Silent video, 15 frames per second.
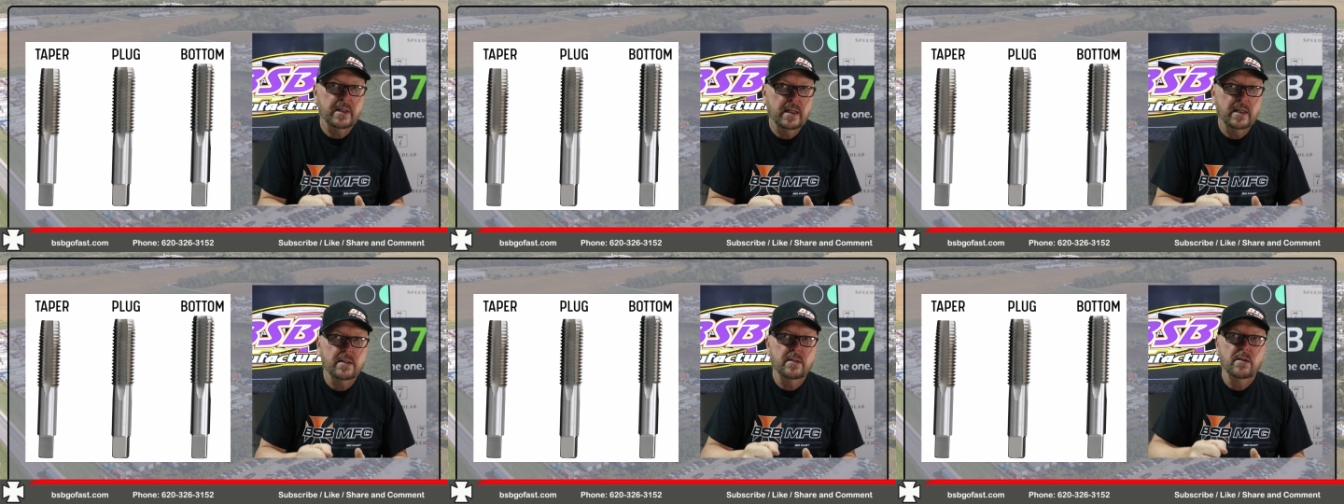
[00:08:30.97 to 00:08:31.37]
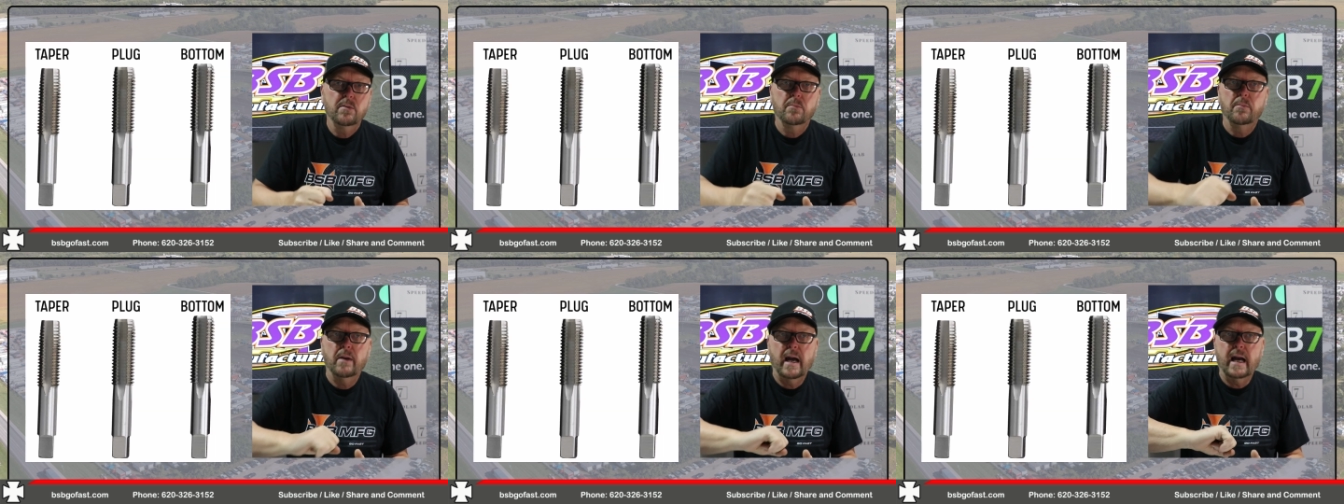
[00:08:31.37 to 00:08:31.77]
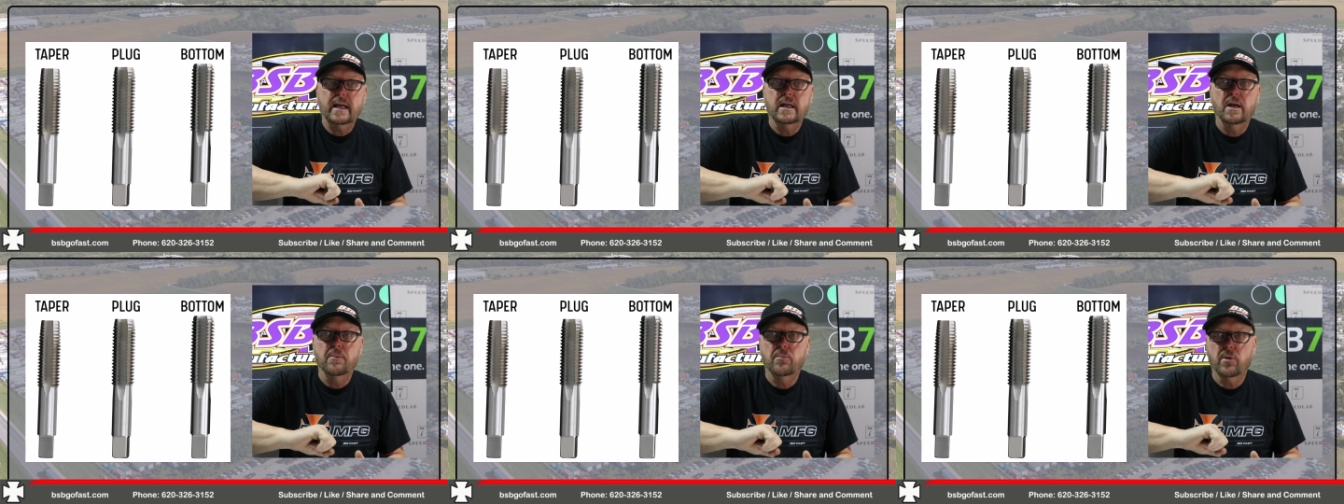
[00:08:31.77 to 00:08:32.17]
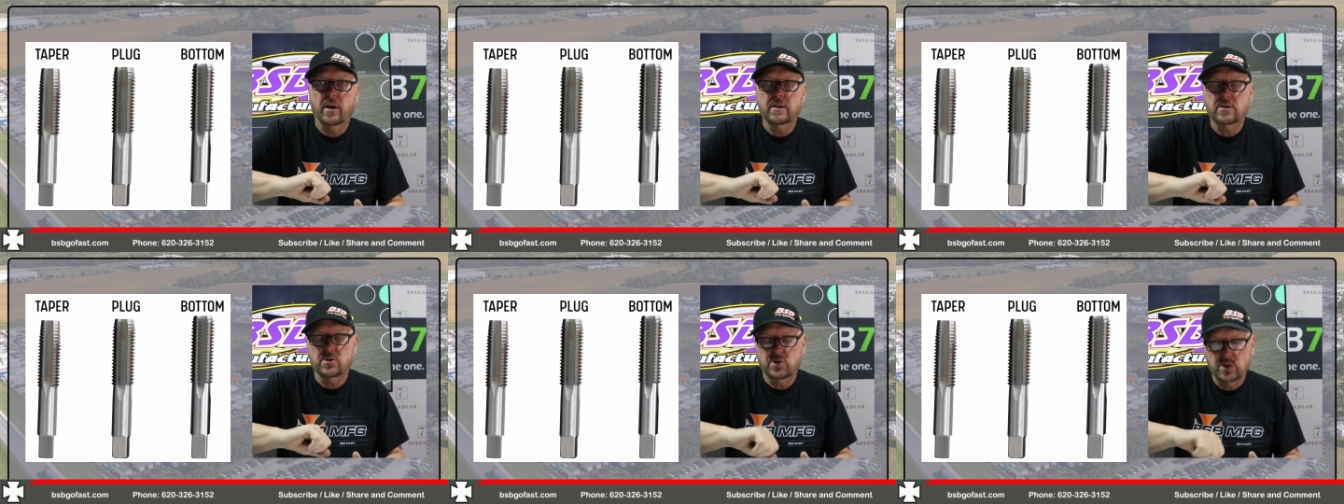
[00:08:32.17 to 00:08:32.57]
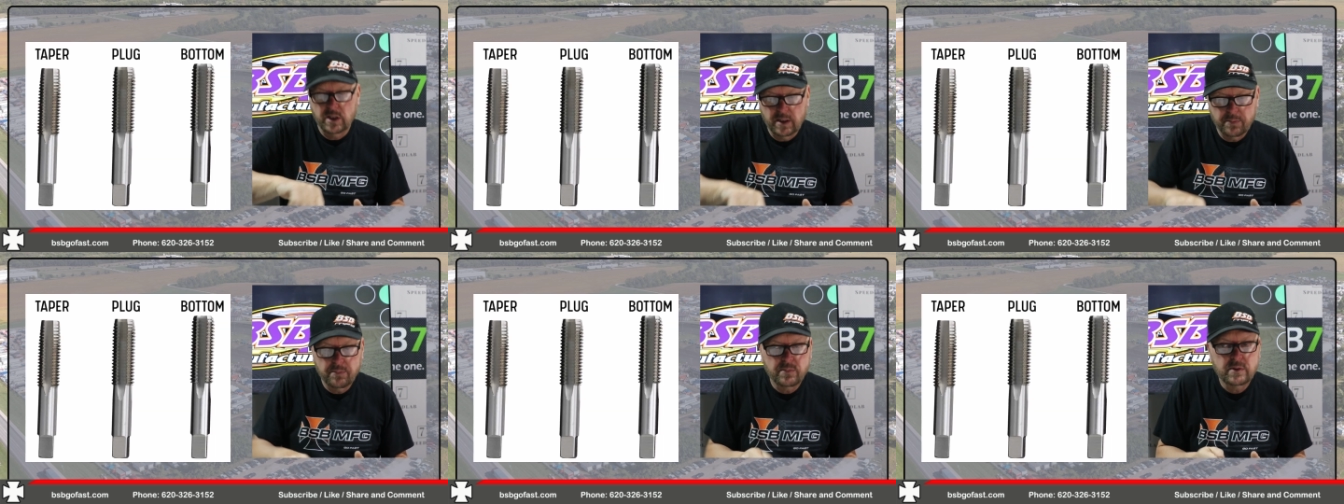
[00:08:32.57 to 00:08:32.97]
in, back up, break the
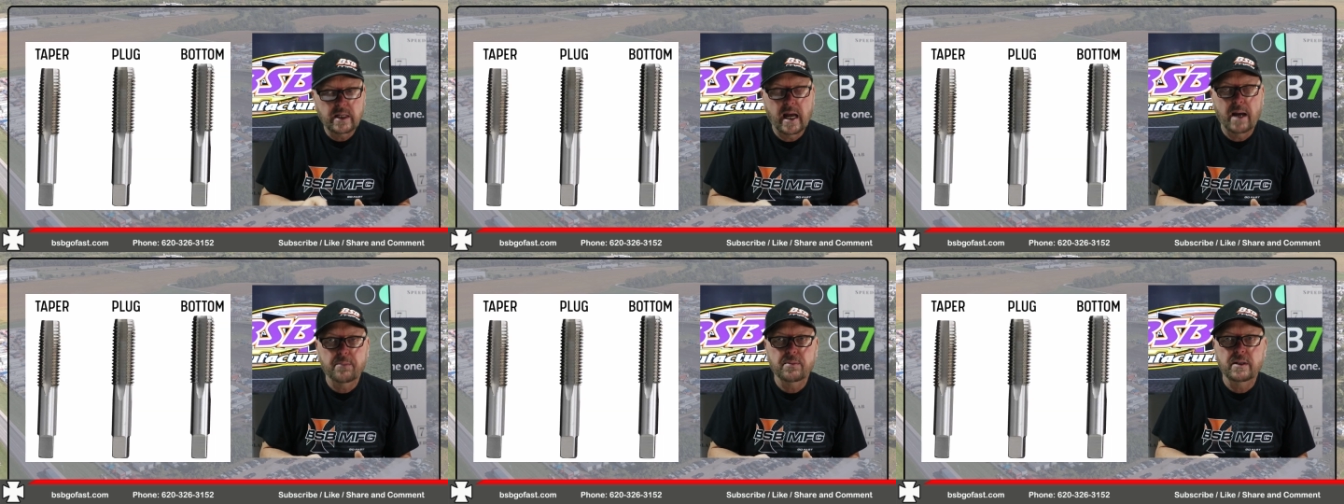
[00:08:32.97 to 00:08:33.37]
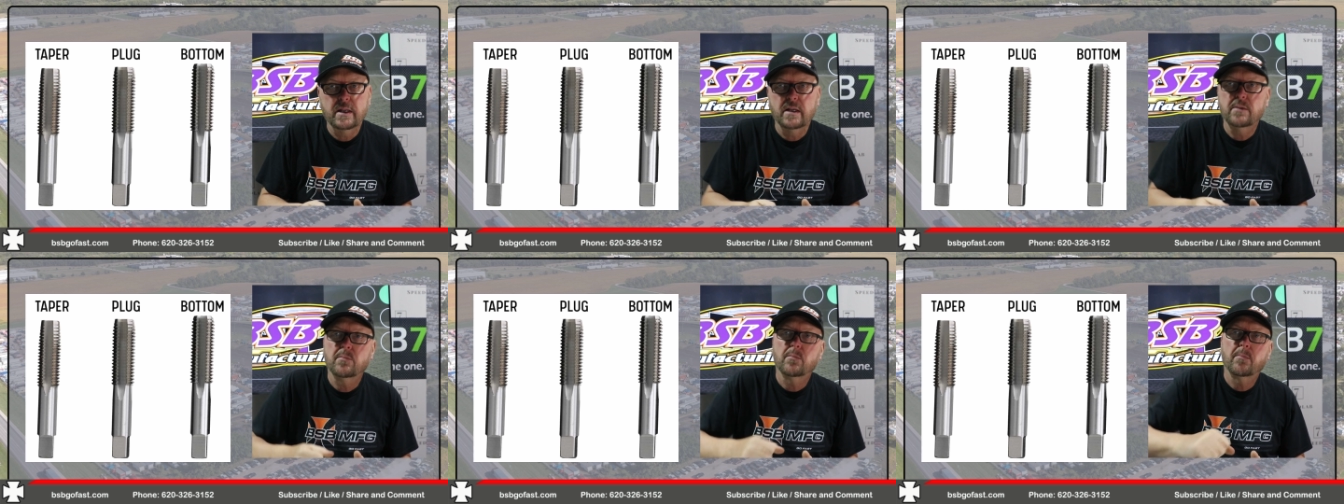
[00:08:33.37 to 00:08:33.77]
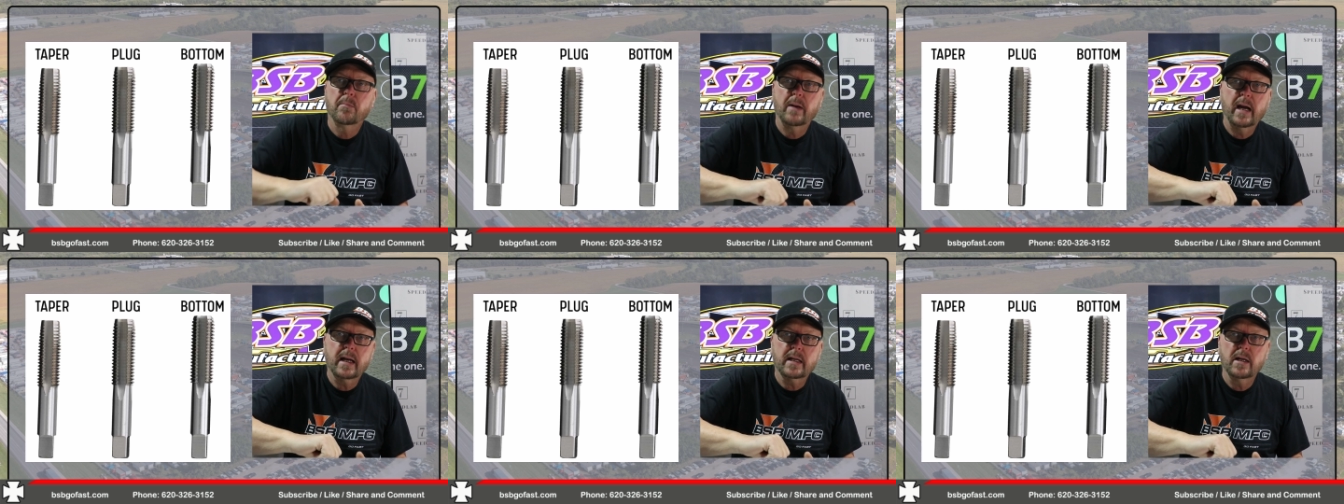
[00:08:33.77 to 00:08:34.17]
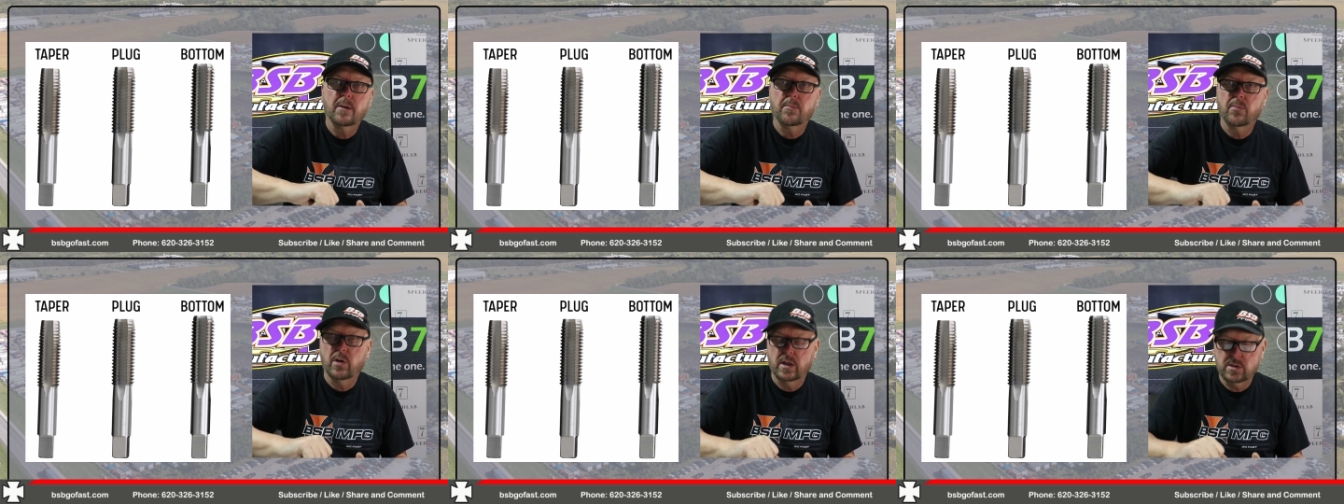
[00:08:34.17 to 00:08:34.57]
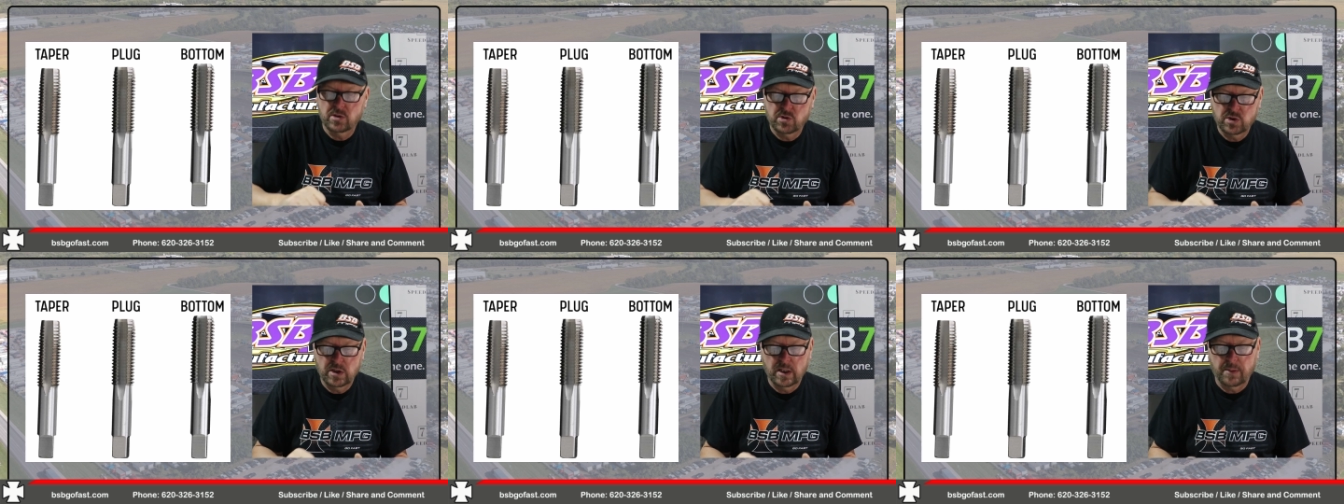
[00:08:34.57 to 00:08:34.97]
chip, tap in, back up, break
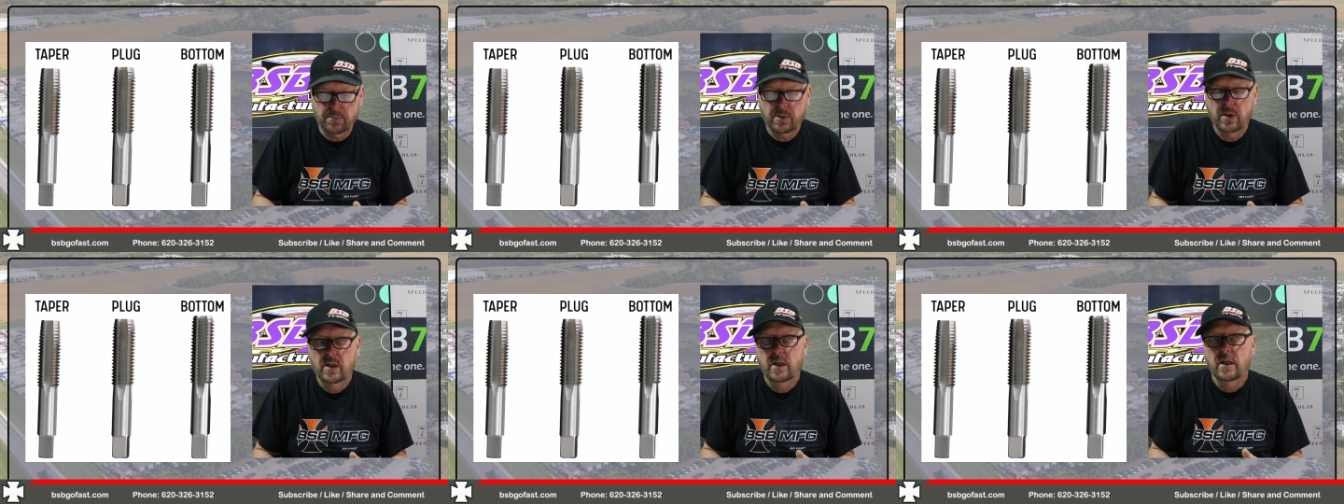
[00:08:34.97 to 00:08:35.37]
the chip.